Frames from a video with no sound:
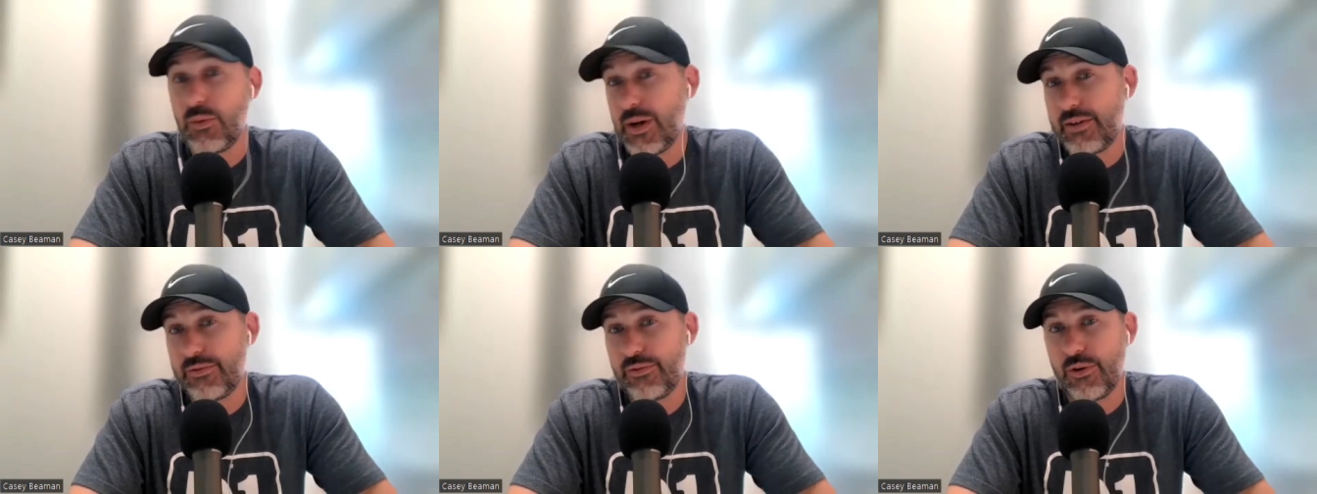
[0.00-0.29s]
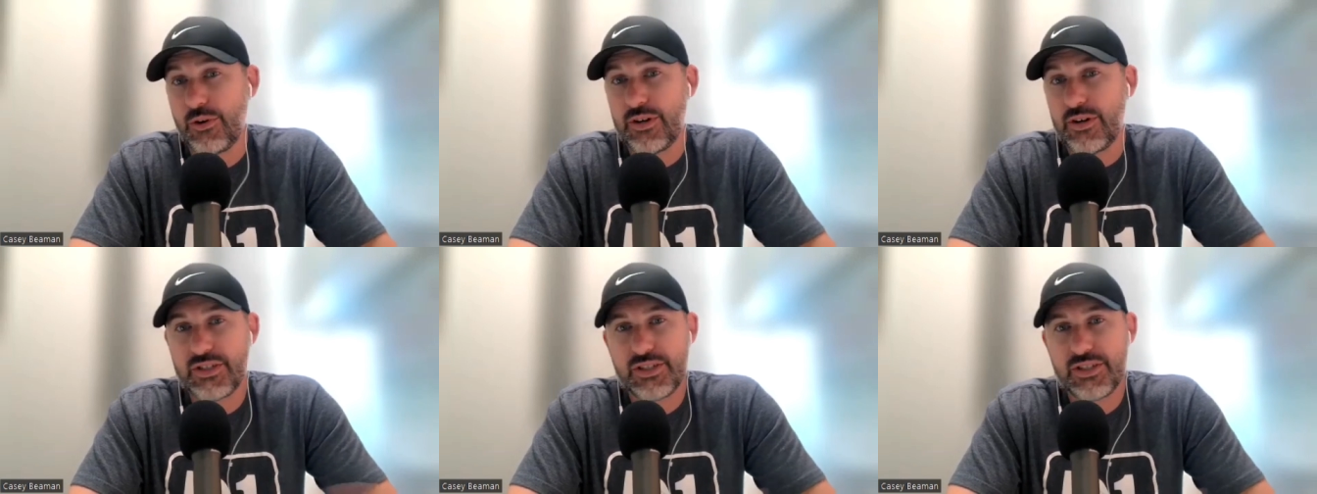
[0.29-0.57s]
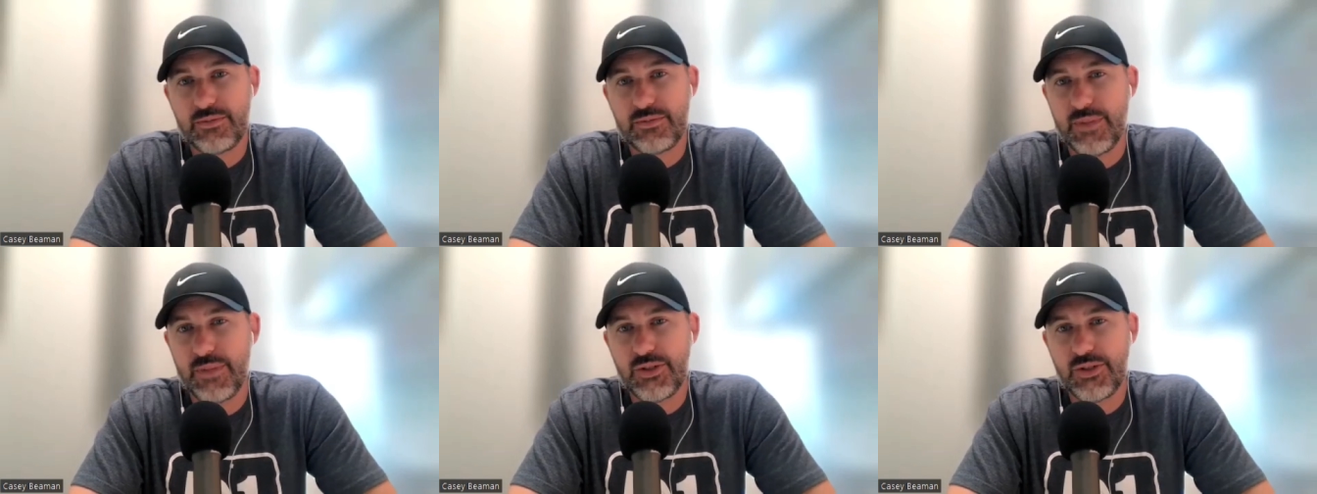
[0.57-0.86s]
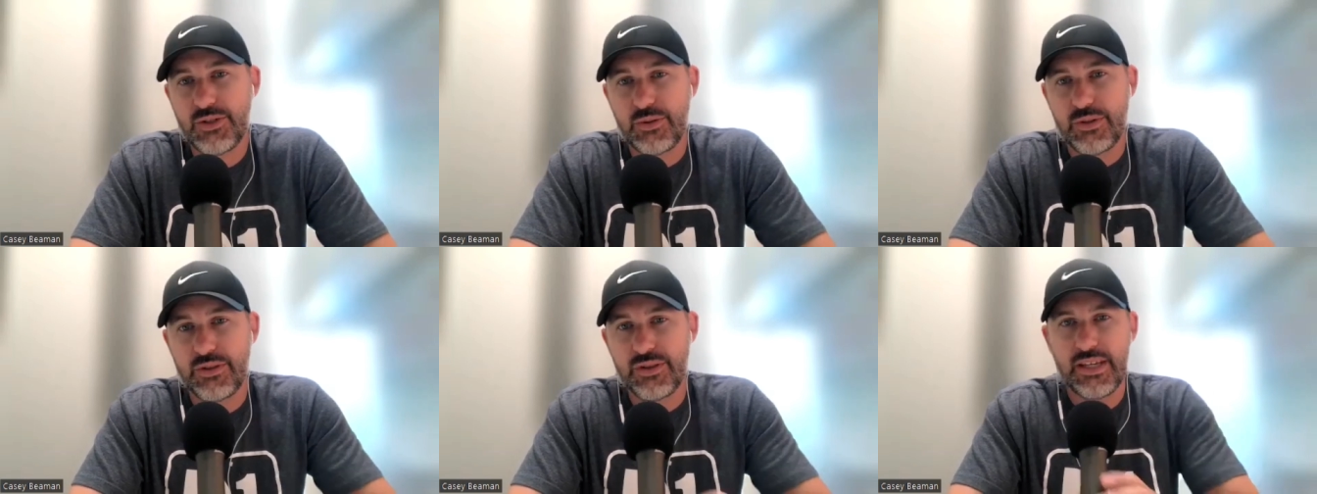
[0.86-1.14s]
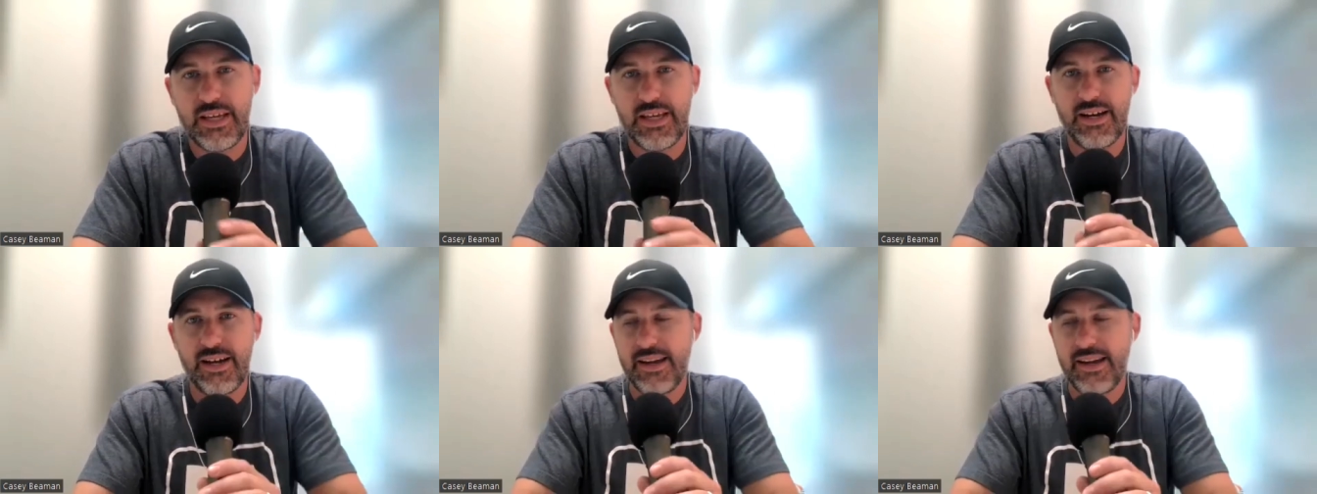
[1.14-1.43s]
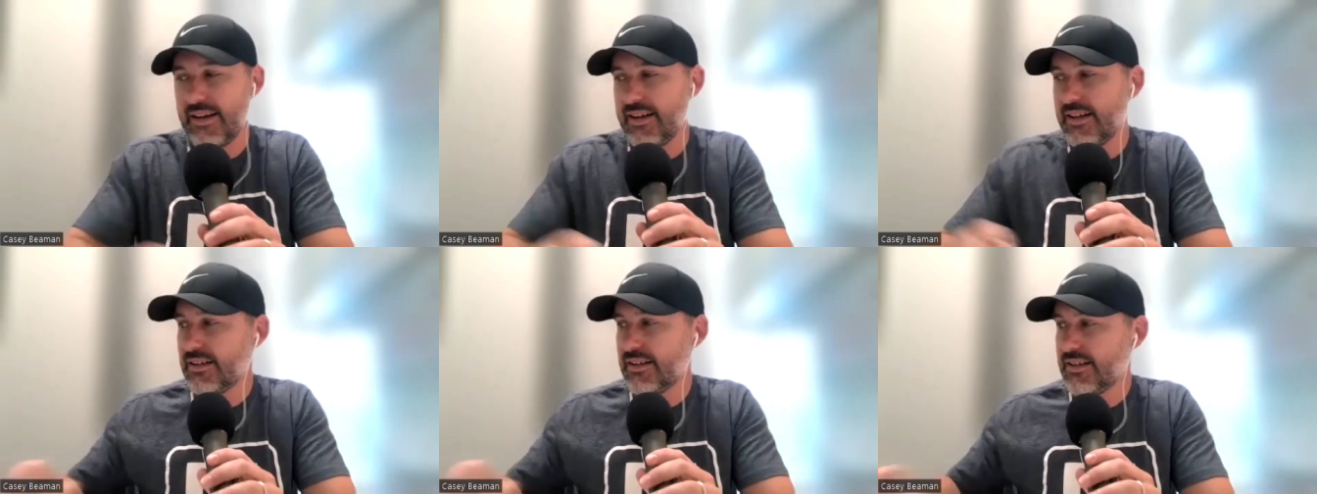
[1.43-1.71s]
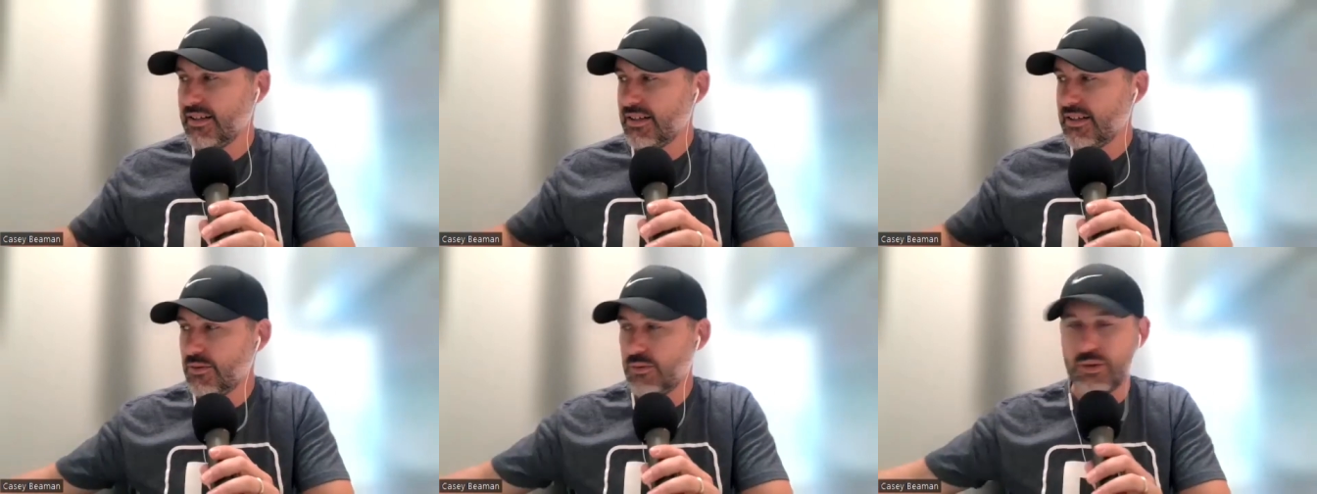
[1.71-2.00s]
even at Wake Forest much with the
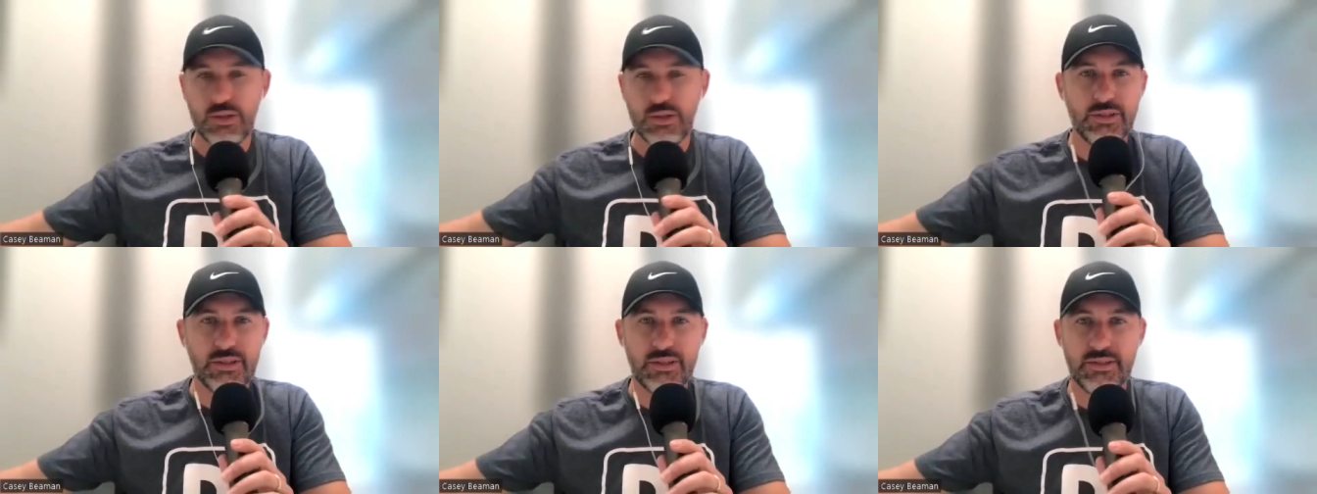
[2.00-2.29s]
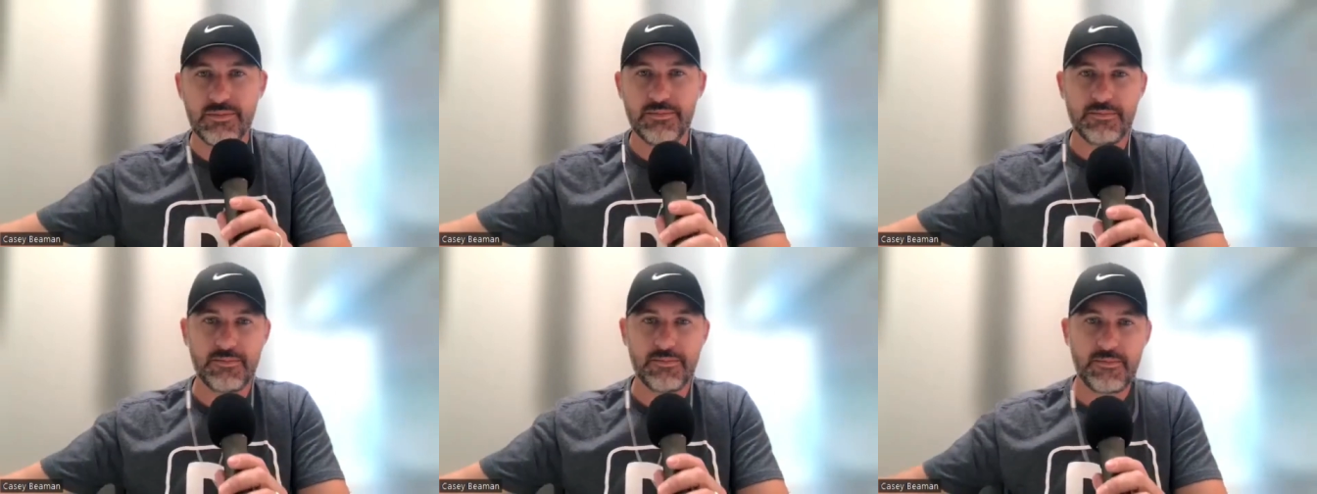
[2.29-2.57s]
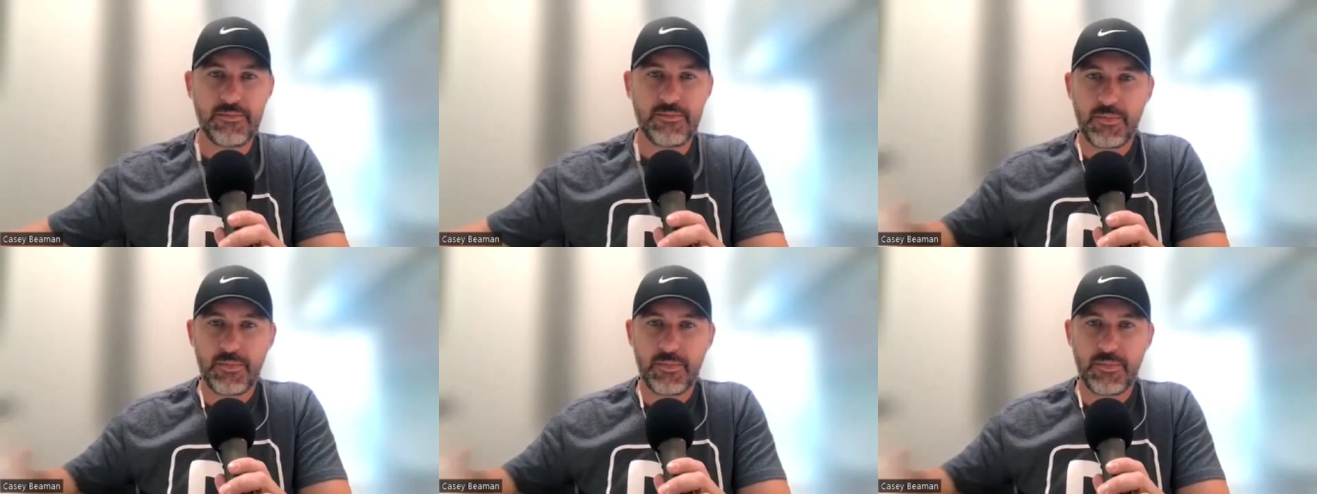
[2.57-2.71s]
NIL world? You